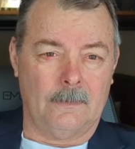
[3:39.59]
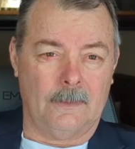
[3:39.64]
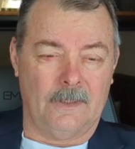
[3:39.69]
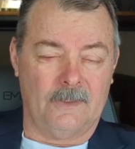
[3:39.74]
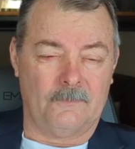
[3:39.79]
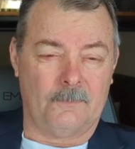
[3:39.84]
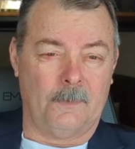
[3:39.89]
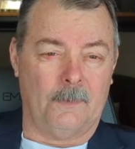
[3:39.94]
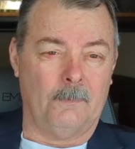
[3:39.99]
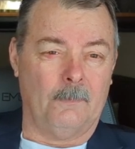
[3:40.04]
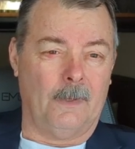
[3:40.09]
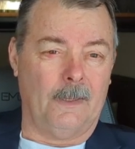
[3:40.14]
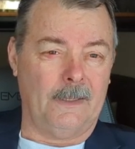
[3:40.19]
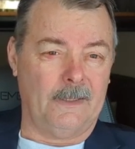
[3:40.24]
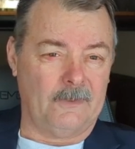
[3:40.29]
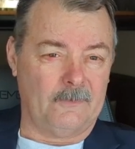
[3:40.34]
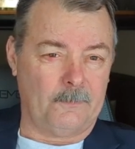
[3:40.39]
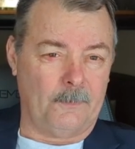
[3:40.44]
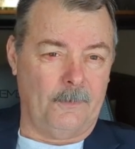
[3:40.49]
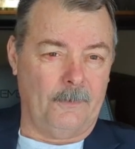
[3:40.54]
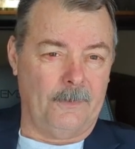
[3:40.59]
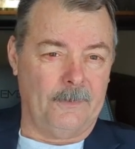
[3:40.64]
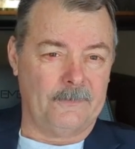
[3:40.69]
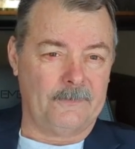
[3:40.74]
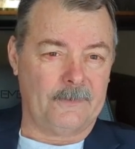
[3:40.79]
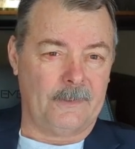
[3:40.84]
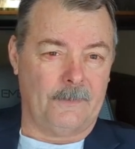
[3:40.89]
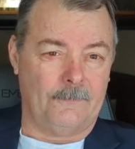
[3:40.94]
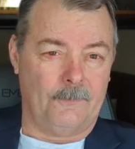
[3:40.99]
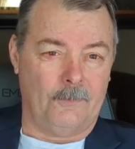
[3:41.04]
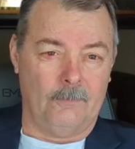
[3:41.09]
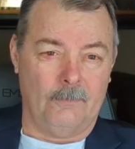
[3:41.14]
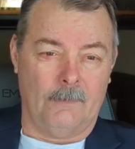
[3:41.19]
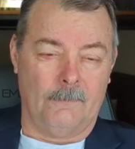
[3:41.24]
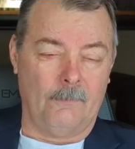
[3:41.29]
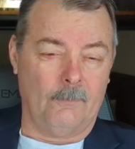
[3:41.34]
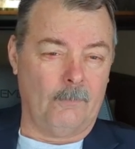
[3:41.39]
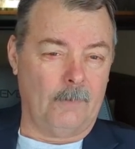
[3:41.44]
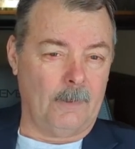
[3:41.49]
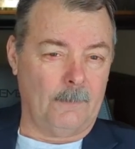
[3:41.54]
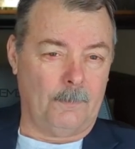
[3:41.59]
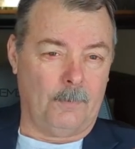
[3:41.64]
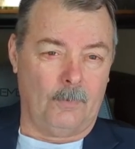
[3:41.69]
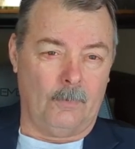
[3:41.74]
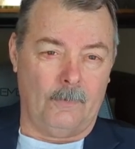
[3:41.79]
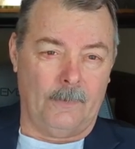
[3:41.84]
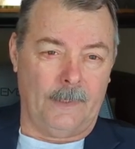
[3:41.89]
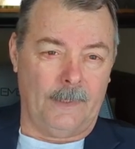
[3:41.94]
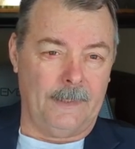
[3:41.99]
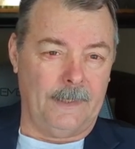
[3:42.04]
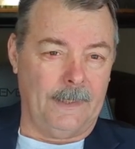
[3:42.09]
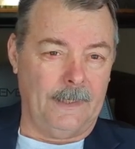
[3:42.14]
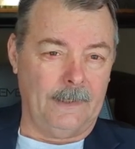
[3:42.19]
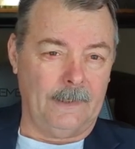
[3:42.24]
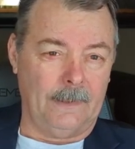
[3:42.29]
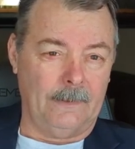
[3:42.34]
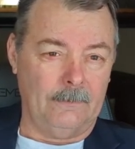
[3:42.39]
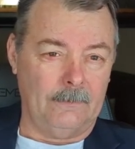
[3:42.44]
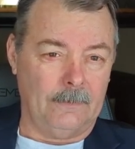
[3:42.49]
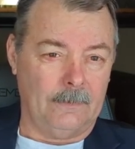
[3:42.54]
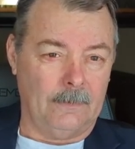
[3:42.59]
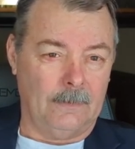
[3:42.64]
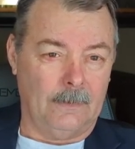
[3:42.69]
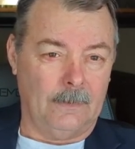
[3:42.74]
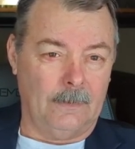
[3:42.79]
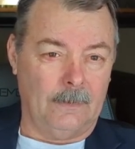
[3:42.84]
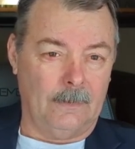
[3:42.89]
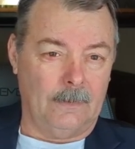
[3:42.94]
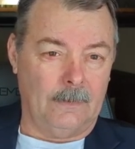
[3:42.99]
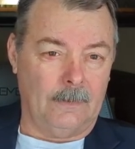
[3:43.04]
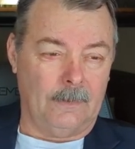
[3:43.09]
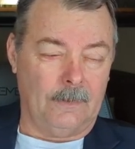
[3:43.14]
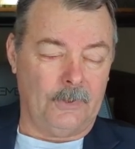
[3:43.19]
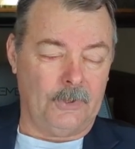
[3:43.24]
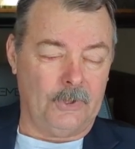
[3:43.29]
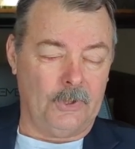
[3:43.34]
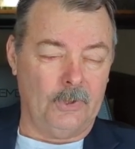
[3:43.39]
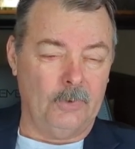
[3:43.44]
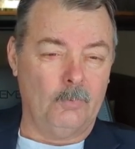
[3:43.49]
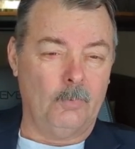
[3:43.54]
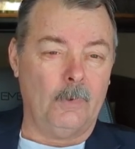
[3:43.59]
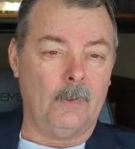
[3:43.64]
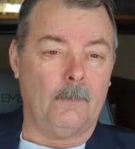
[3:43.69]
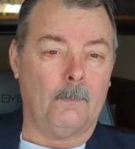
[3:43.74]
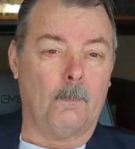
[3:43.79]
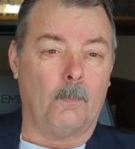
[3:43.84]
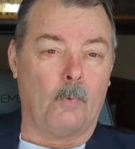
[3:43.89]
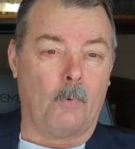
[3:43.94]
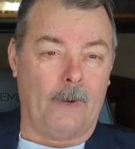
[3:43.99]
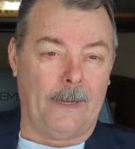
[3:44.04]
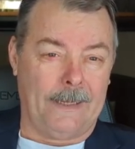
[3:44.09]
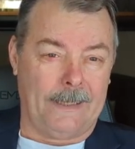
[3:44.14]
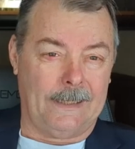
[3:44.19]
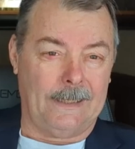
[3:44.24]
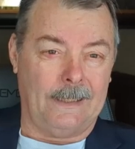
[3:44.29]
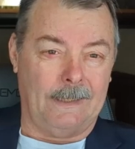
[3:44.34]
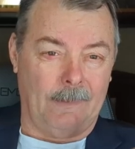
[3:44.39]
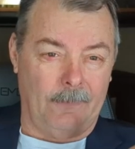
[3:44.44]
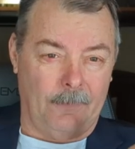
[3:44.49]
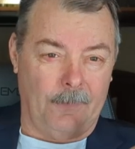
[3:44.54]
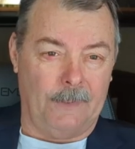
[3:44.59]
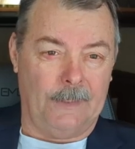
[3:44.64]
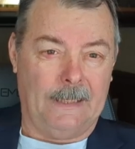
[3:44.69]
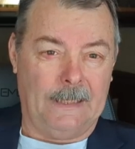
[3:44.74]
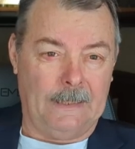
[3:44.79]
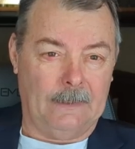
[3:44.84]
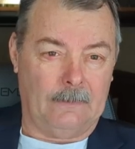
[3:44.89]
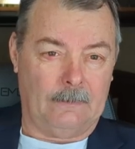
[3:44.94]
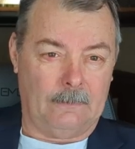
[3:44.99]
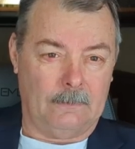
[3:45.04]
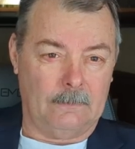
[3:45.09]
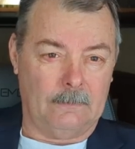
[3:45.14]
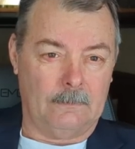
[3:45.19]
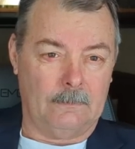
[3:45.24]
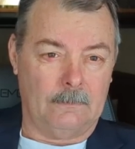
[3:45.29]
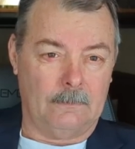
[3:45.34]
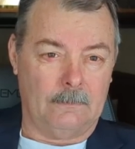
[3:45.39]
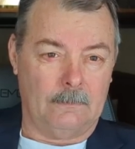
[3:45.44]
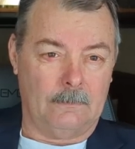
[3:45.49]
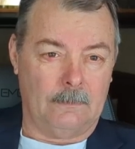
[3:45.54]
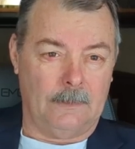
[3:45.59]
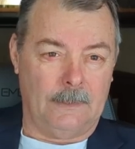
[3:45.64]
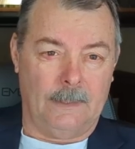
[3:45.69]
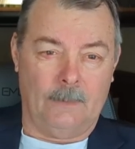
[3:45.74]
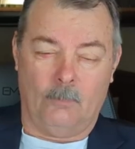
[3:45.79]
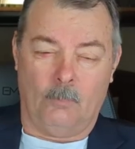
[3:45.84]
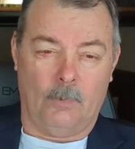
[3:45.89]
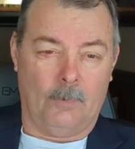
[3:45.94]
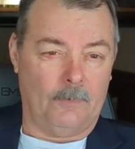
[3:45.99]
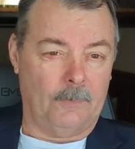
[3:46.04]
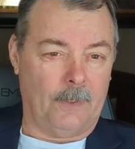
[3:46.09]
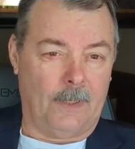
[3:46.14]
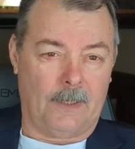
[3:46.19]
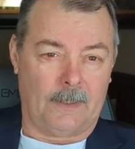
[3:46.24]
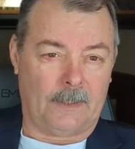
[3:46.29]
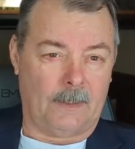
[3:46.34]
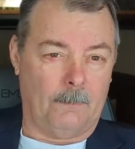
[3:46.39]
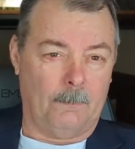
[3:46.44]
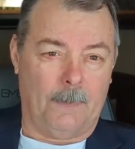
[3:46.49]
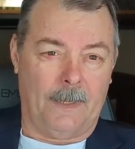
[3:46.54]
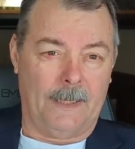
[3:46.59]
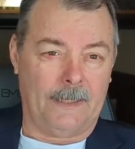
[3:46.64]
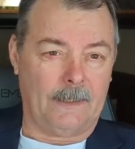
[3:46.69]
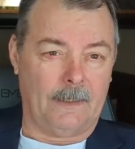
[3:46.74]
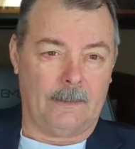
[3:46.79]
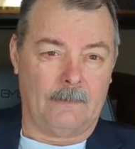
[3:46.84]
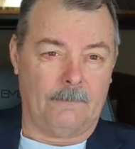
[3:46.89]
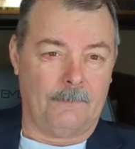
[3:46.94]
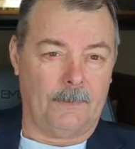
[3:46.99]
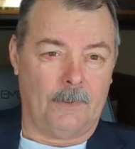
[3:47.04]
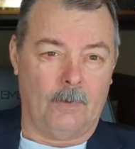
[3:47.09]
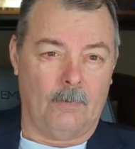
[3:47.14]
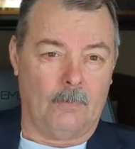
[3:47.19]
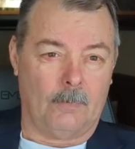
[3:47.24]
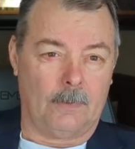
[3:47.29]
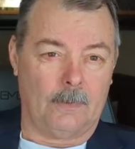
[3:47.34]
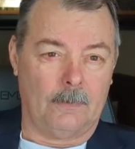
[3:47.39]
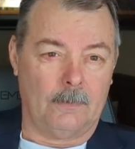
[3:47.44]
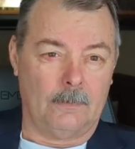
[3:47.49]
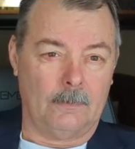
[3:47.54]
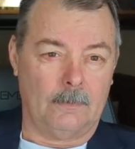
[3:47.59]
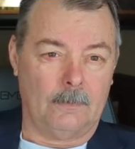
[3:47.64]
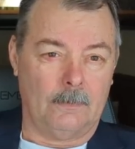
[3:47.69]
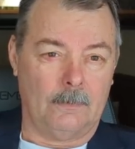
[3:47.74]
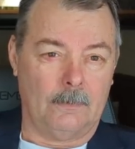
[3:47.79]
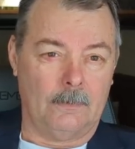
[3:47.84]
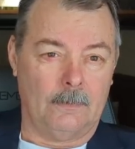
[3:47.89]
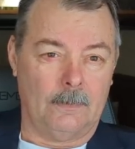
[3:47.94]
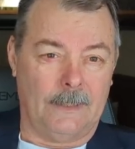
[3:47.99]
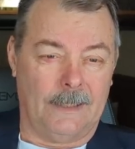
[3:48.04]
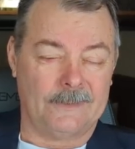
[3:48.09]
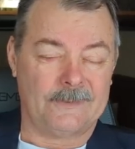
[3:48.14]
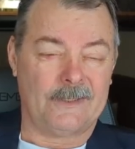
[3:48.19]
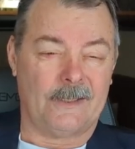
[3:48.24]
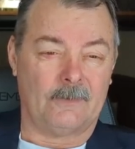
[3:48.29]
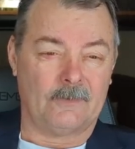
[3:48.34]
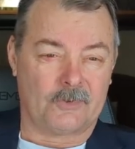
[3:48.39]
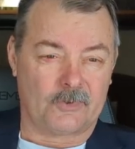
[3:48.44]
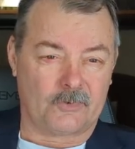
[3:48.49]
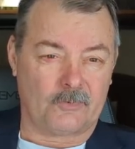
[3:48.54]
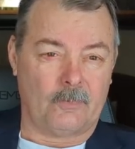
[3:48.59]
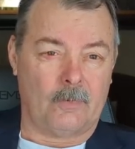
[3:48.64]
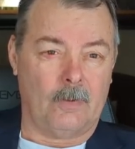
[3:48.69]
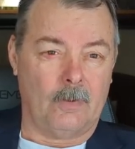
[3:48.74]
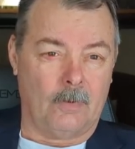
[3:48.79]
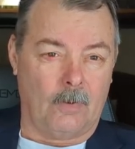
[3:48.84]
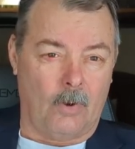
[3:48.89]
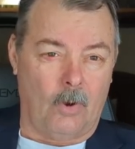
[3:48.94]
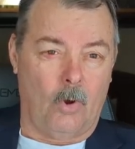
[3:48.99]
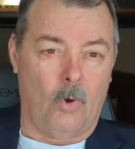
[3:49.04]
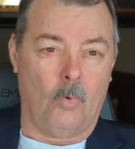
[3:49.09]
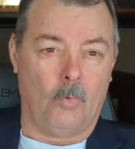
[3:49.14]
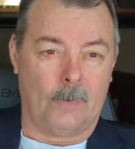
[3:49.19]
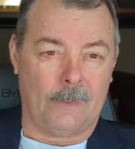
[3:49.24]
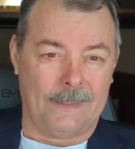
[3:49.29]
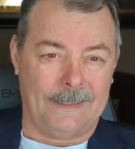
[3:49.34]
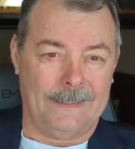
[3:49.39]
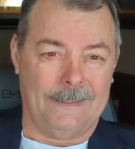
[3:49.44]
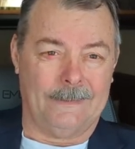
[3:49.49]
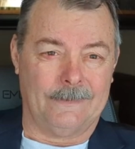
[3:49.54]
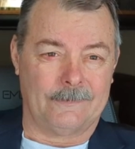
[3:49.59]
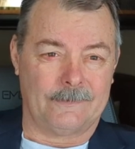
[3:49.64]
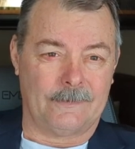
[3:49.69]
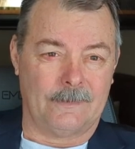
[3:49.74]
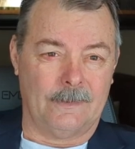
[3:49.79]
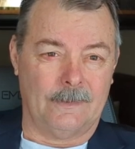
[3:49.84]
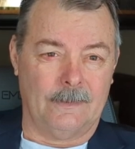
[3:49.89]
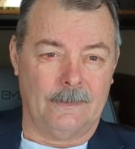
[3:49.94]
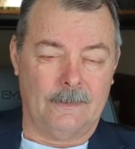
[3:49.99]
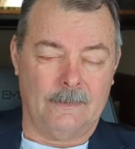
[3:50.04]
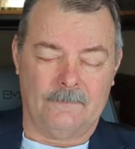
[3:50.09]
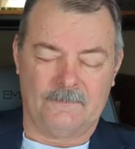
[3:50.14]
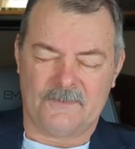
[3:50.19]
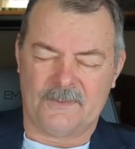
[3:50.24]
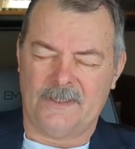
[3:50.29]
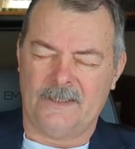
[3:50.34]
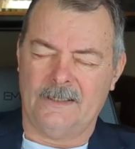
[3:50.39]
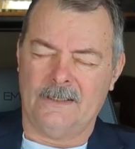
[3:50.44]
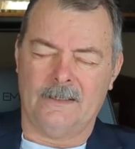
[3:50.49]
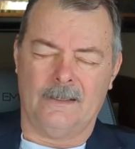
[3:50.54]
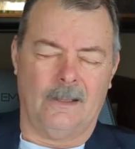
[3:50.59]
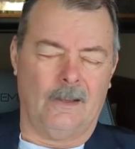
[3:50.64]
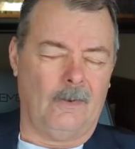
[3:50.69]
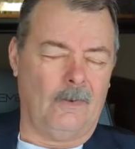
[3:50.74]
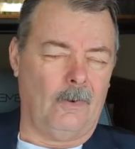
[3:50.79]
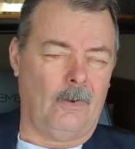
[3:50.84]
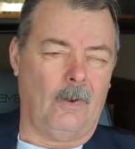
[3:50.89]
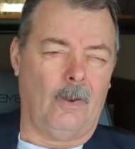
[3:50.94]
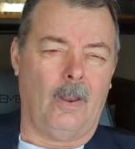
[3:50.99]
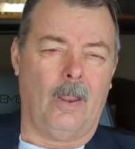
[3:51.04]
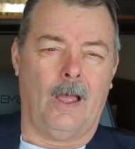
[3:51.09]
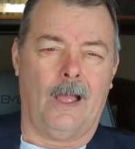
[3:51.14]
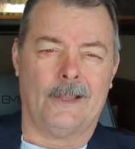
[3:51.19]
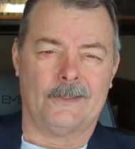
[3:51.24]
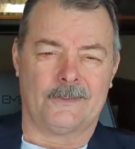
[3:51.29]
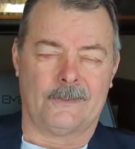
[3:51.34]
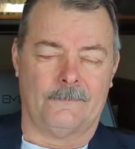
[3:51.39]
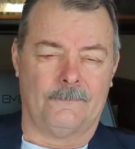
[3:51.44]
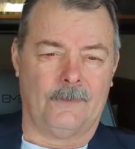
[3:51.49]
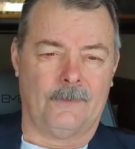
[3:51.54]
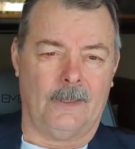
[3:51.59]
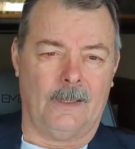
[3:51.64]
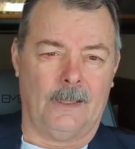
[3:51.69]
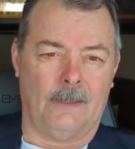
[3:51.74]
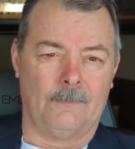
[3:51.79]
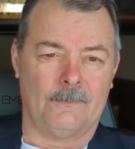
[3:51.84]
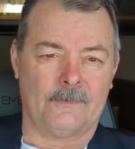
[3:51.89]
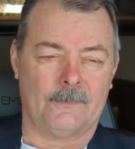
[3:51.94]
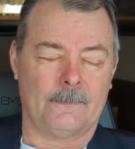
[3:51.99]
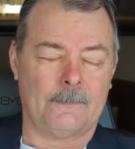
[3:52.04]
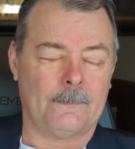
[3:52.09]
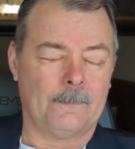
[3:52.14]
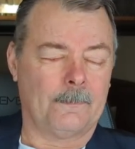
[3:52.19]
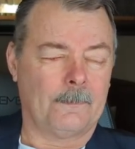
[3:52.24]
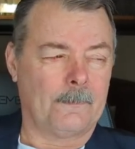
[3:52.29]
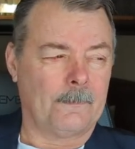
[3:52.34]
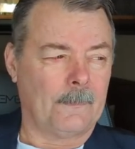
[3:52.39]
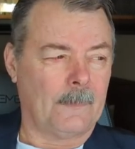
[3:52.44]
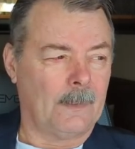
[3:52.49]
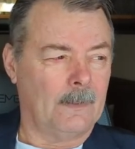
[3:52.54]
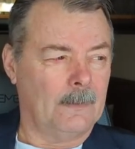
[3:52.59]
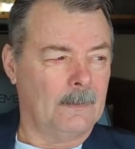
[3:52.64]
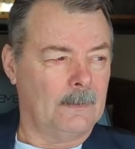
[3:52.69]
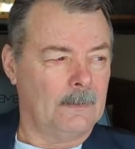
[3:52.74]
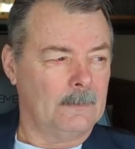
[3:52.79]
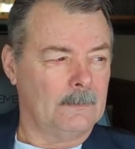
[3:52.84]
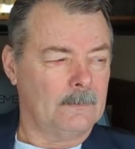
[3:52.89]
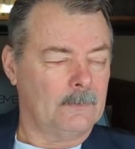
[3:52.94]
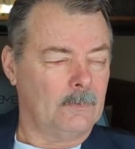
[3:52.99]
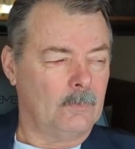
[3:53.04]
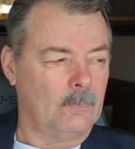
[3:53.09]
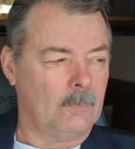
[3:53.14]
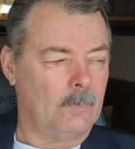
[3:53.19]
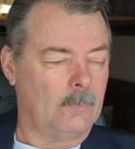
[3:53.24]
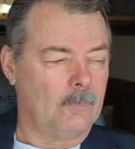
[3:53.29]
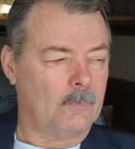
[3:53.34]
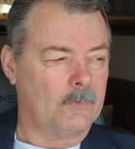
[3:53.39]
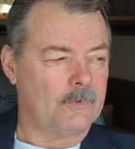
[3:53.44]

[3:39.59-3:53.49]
it's been my experience, if you ever want to pull that nail out, you will break the nail. It will not come back out of the oak. That's how strong oak is. Seen it lots of times. Help